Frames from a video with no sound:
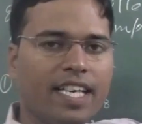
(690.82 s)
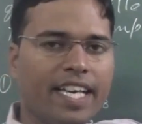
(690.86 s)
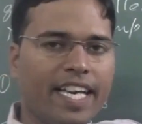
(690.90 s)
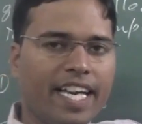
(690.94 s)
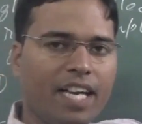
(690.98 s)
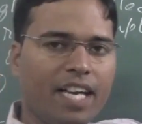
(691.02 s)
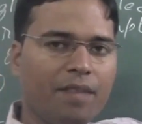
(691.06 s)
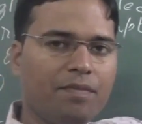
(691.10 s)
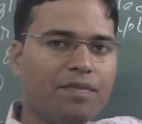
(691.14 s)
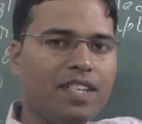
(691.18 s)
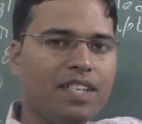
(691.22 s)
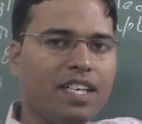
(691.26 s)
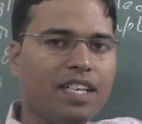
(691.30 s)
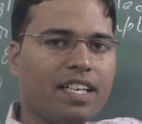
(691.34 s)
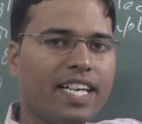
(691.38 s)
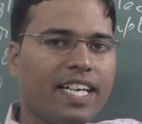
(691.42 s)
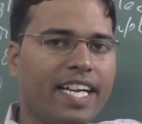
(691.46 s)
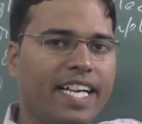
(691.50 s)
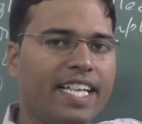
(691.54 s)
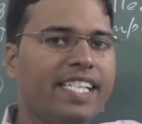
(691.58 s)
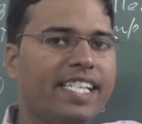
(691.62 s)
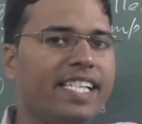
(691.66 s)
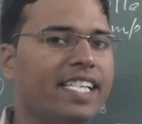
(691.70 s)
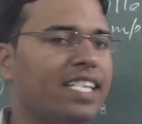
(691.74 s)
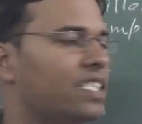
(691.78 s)
if the
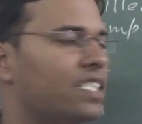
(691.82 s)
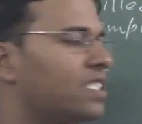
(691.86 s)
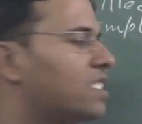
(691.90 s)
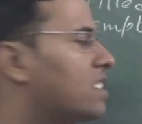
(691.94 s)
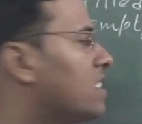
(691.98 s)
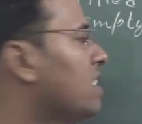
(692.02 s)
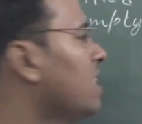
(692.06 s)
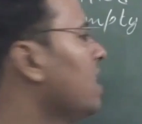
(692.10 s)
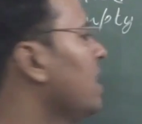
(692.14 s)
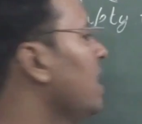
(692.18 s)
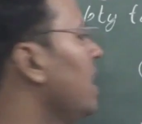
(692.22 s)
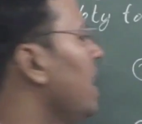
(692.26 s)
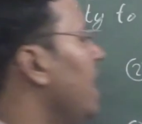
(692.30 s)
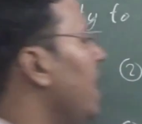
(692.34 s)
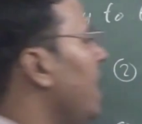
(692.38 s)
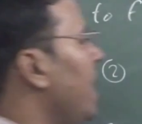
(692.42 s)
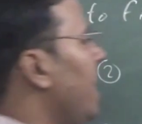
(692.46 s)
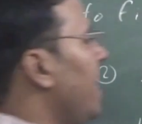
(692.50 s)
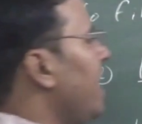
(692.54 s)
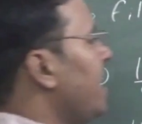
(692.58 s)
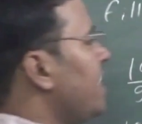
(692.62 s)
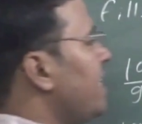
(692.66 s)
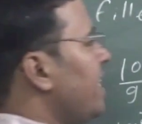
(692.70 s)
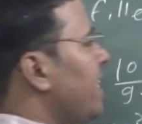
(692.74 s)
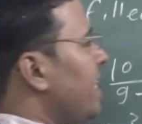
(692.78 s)
radius
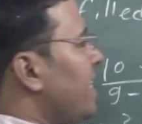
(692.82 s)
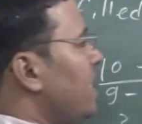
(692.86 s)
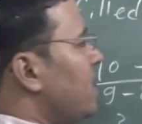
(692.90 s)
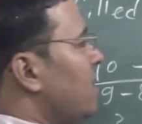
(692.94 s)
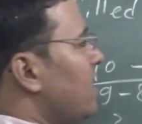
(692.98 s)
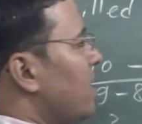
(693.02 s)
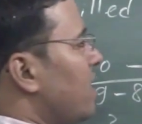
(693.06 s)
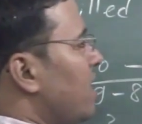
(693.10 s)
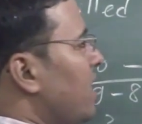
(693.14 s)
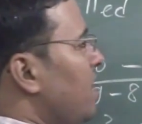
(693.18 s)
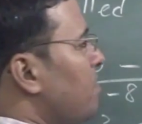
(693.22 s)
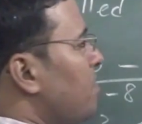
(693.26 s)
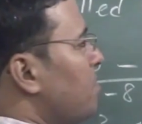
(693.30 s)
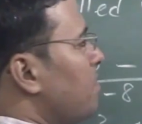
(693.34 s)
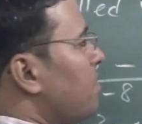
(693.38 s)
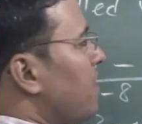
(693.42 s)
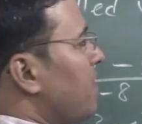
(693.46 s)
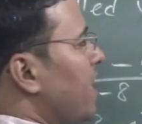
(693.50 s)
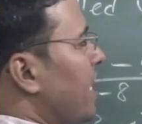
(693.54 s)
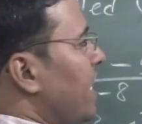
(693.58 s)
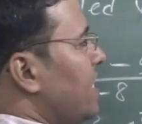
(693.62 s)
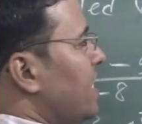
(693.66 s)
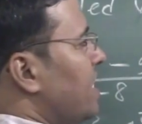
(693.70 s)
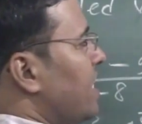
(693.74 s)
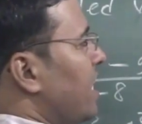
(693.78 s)
at its
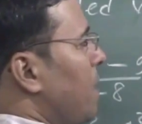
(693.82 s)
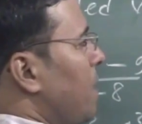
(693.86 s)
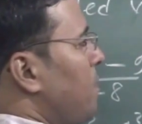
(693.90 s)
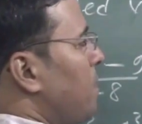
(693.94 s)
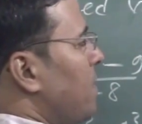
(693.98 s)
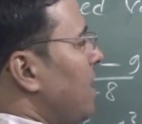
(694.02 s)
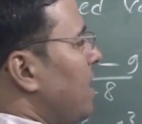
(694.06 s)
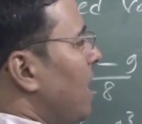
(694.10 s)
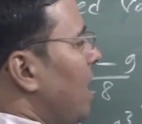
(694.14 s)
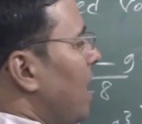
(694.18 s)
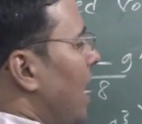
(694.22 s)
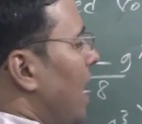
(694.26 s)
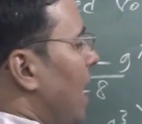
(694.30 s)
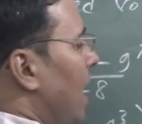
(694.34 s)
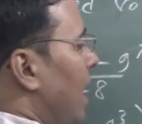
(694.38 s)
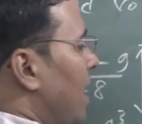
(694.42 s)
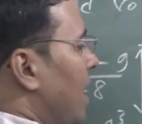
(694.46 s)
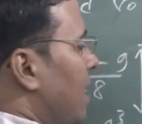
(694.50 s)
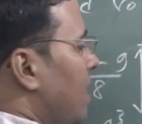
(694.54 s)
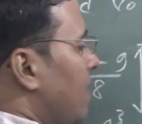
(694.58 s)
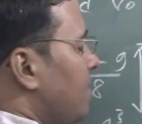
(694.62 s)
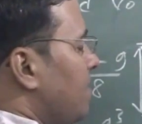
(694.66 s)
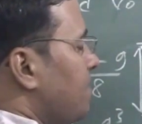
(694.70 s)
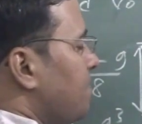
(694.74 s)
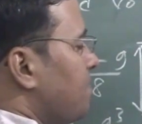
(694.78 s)
rim is capital
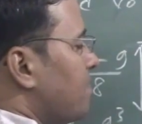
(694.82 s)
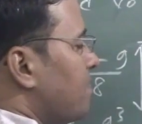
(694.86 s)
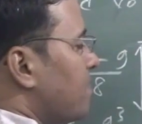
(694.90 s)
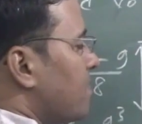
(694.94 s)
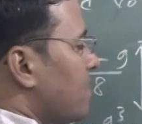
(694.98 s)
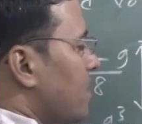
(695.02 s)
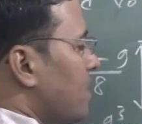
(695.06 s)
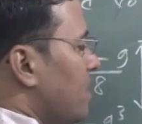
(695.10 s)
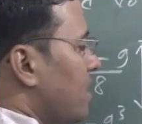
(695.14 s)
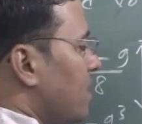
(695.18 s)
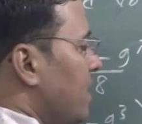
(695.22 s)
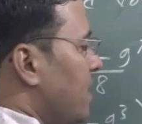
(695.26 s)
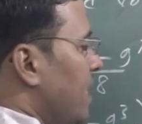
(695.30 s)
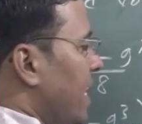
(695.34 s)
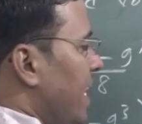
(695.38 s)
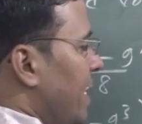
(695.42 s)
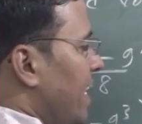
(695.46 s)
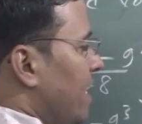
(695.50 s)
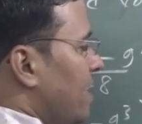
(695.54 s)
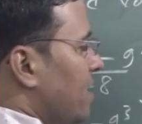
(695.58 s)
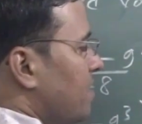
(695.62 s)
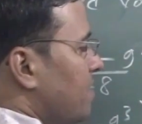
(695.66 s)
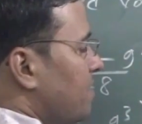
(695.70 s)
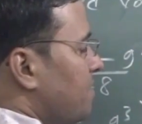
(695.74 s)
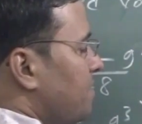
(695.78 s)
R,
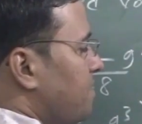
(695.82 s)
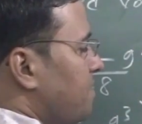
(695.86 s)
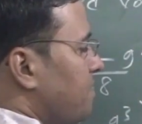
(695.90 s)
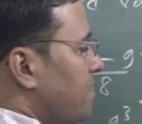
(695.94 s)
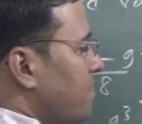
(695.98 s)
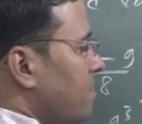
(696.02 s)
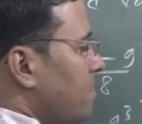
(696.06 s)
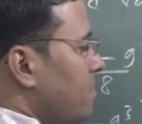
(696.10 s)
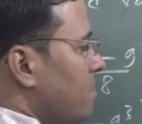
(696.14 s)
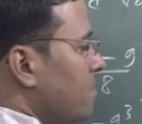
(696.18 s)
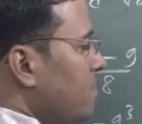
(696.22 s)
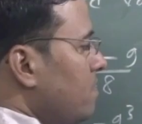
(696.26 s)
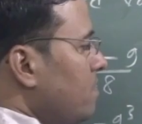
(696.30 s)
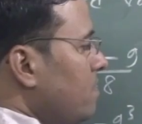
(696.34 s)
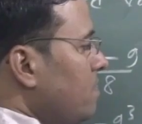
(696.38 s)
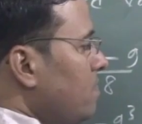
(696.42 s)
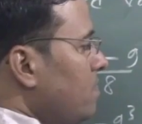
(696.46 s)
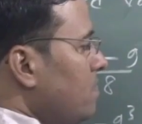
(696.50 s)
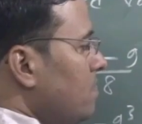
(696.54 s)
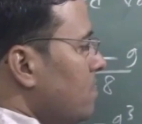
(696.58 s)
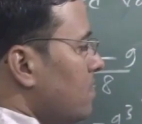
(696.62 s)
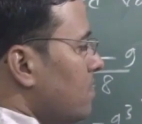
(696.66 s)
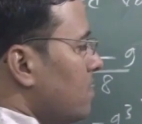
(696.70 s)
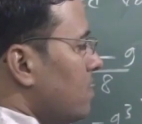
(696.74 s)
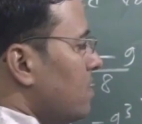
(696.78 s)
then
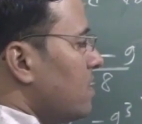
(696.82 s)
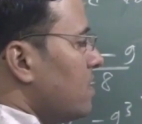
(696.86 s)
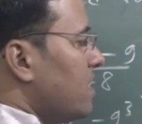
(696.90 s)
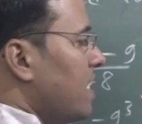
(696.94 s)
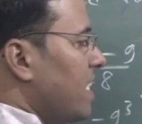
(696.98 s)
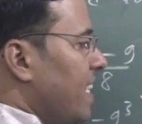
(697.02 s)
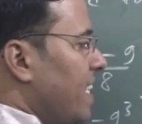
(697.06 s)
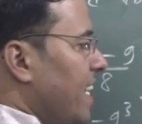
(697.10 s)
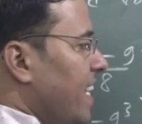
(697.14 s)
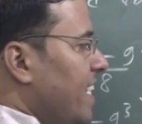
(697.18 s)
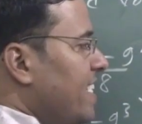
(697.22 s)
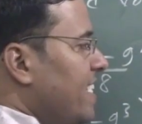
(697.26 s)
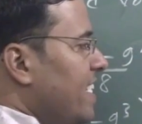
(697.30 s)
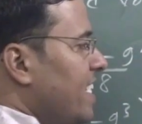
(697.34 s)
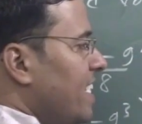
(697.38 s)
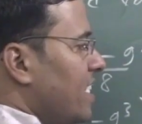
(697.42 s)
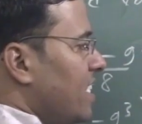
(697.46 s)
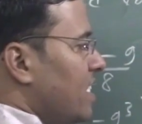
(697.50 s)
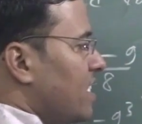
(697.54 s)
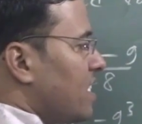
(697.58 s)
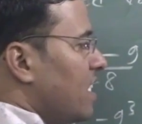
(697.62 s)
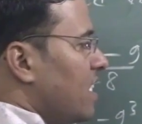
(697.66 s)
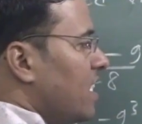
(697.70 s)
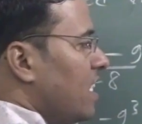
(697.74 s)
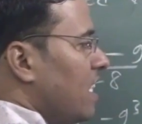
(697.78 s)
the
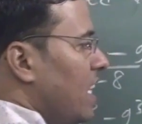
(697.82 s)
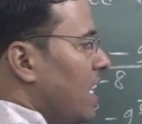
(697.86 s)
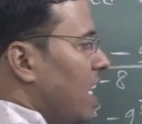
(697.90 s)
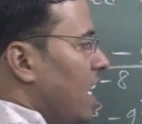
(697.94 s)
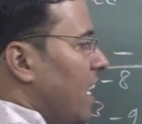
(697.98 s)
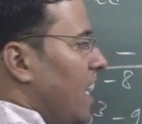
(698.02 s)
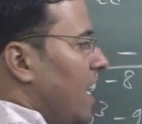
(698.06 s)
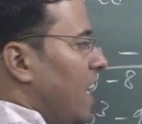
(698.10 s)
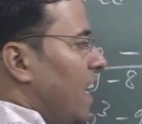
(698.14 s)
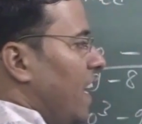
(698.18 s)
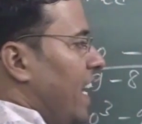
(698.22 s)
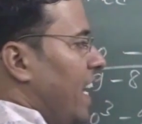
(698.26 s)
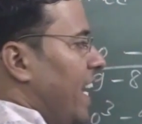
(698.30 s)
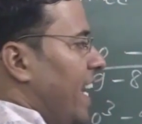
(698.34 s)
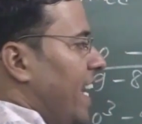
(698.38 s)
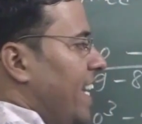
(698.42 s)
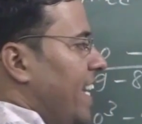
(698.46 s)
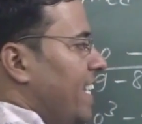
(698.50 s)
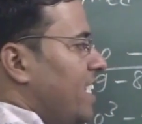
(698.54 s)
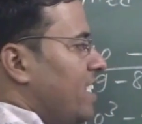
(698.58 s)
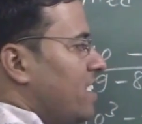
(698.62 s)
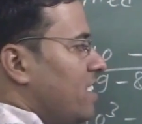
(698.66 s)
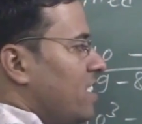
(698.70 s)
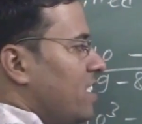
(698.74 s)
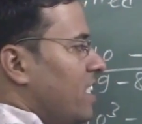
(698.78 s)
radius
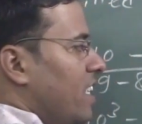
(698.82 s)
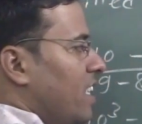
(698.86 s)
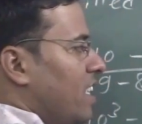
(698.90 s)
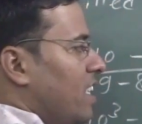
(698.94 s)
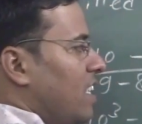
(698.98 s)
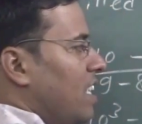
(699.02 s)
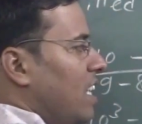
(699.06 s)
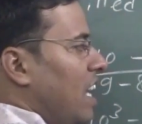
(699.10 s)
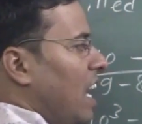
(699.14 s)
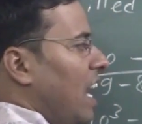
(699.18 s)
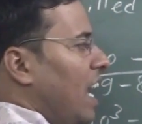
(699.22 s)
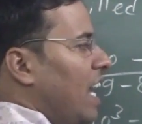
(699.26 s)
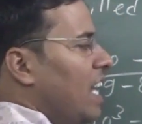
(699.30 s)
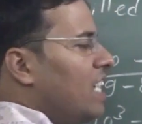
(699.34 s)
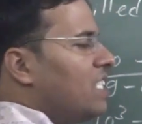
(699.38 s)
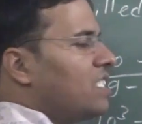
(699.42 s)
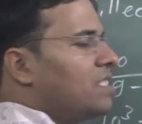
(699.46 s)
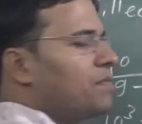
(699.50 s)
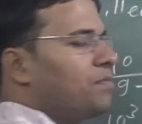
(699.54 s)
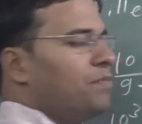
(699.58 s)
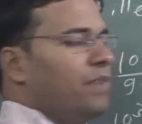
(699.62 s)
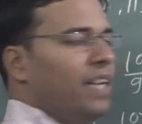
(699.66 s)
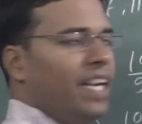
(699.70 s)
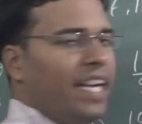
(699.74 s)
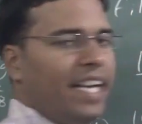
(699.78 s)
at the
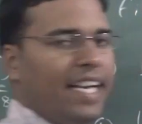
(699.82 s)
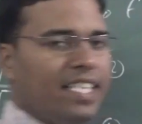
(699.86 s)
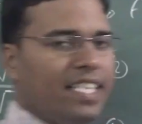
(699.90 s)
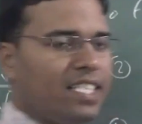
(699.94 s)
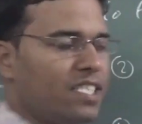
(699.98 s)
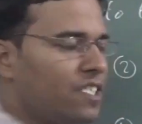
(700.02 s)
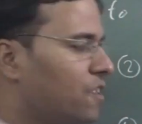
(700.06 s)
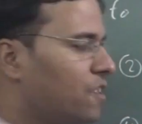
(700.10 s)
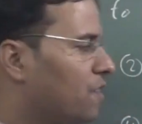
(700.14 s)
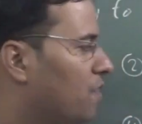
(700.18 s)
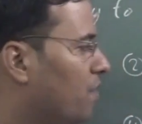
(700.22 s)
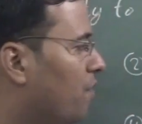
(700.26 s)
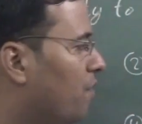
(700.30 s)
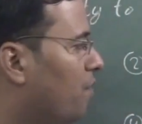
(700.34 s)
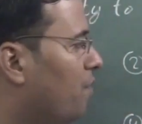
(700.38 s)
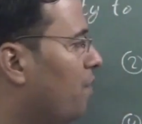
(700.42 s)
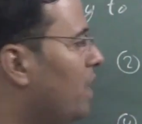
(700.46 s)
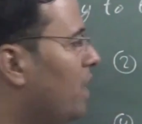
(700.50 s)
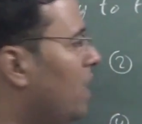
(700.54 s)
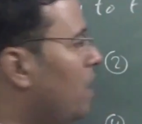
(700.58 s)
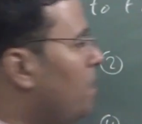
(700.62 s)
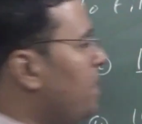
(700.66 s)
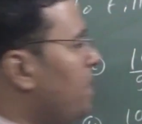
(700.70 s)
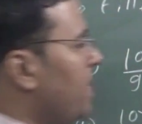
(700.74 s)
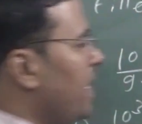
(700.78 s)
glass base
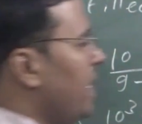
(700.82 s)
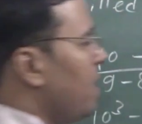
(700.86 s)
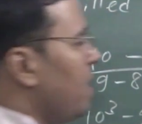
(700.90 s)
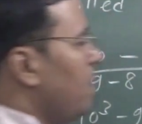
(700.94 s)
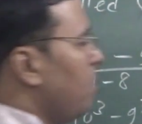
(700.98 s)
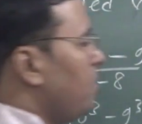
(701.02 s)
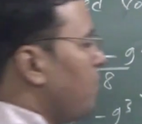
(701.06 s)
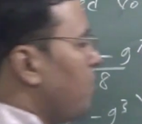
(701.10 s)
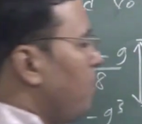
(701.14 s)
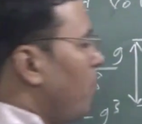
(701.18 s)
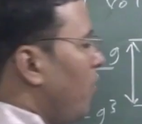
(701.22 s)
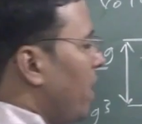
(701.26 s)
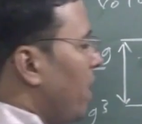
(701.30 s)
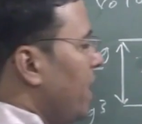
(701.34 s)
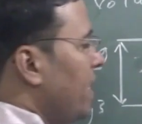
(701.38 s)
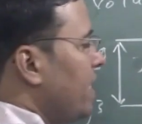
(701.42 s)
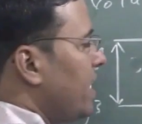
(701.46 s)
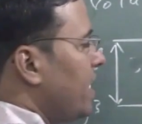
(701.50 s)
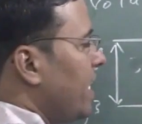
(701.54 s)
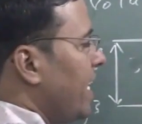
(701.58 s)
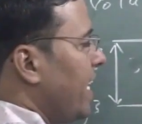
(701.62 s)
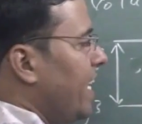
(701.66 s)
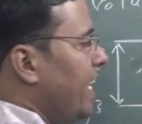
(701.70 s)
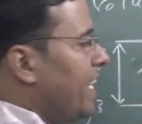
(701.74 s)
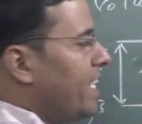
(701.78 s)
will be
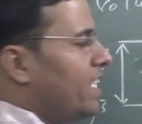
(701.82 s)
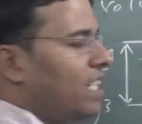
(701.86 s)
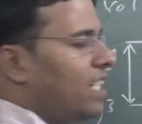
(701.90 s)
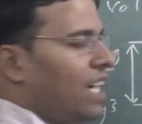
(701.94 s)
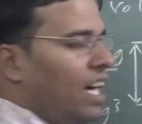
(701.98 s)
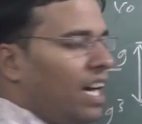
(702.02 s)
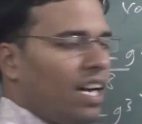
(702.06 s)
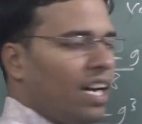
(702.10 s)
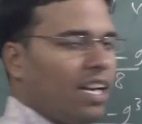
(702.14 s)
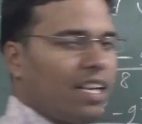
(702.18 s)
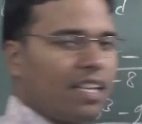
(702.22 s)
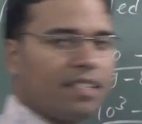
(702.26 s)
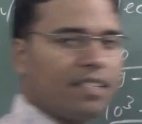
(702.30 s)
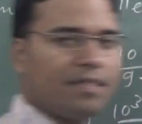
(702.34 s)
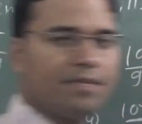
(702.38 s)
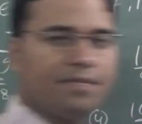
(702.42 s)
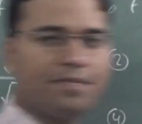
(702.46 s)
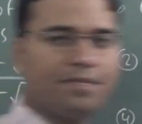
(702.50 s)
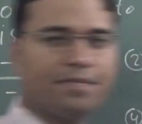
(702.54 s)
0.8 R.